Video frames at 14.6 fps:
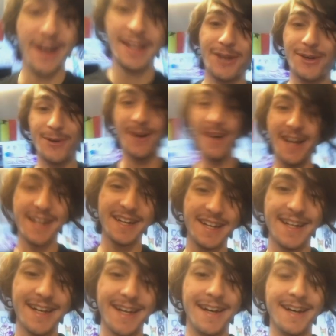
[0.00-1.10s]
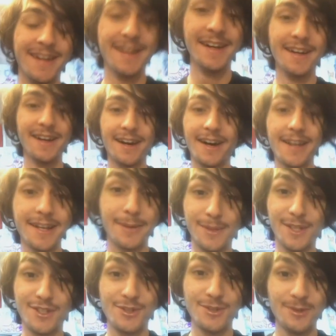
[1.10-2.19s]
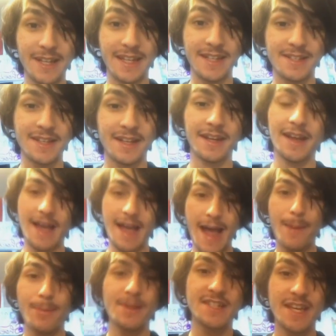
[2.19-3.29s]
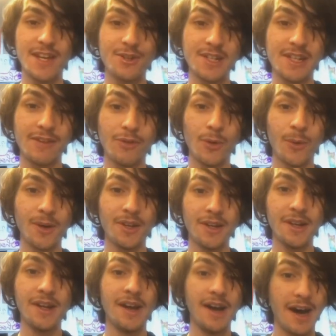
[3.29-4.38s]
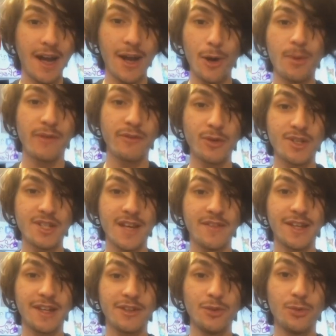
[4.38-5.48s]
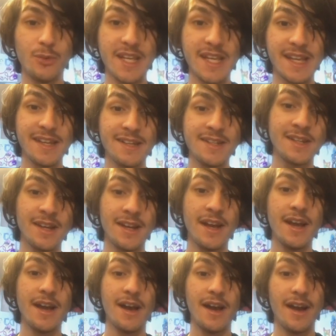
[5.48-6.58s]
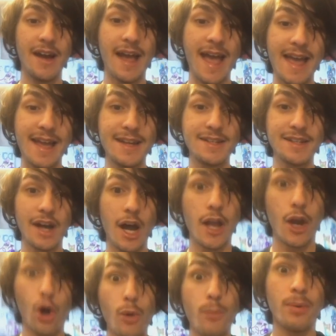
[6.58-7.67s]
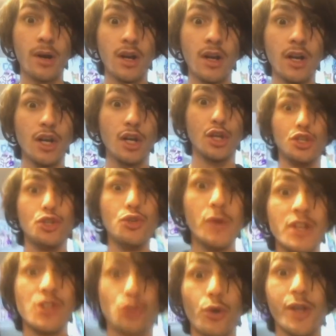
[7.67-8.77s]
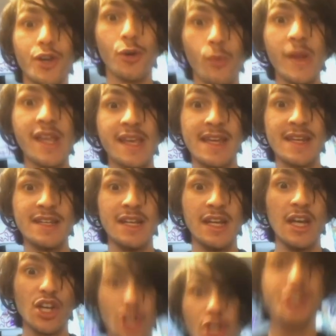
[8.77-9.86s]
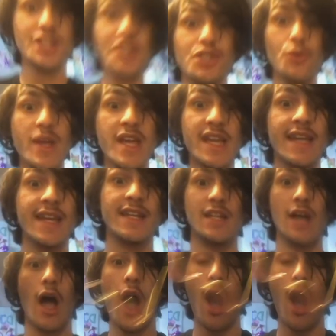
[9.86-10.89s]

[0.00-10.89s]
Hello. I didn't mean to do that. Happy Saturday, everyone. I hope everyone's having a good weekend. And I hope you enjoy your weekend, cause it's the weekend.